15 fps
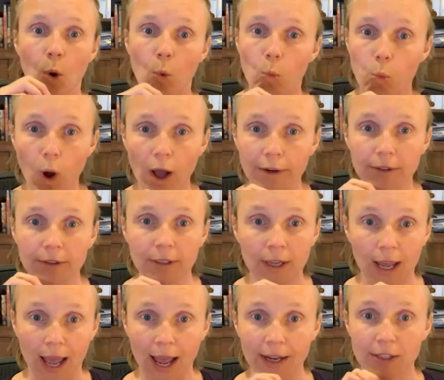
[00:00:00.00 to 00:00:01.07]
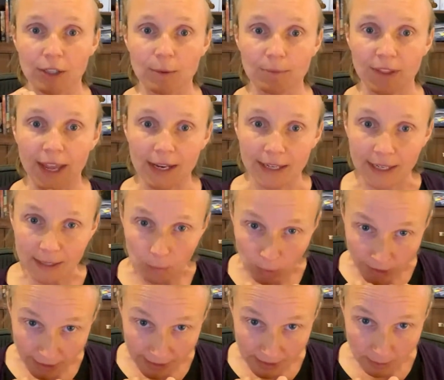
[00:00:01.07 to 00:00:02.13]
one atom then
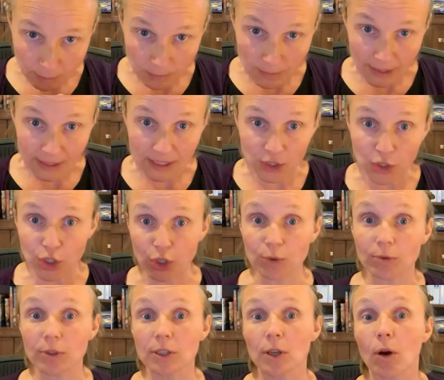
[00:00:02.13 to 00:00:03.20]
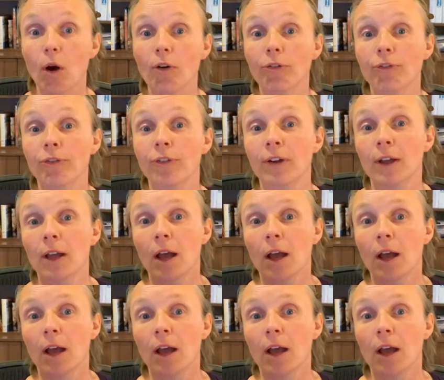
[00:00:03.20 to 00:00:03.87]
it shoots off